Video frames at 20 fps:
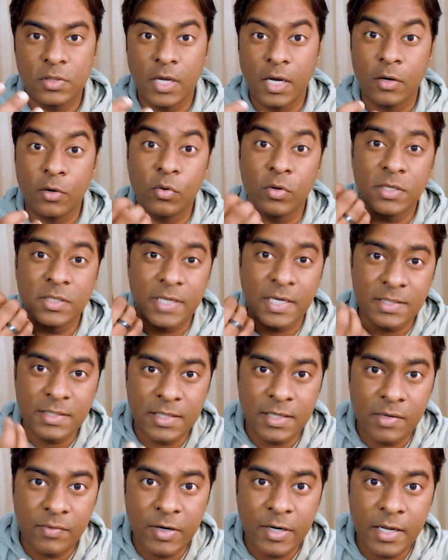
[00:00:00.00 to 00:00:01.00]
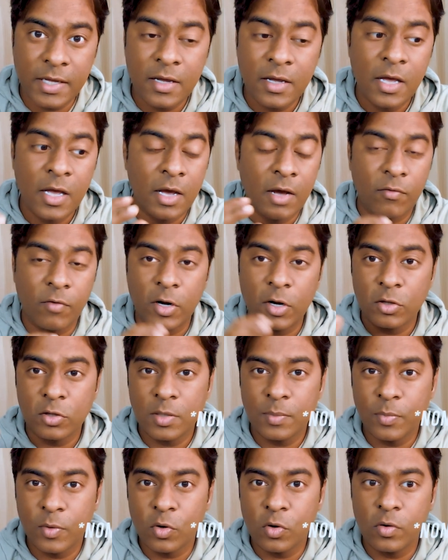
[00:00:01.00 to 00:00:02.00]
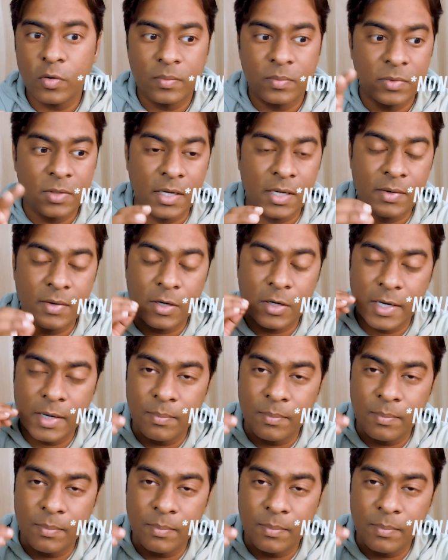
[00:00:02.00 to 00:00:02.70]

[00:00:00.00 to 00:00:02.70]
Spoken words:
the good sensitivity, while on the pro the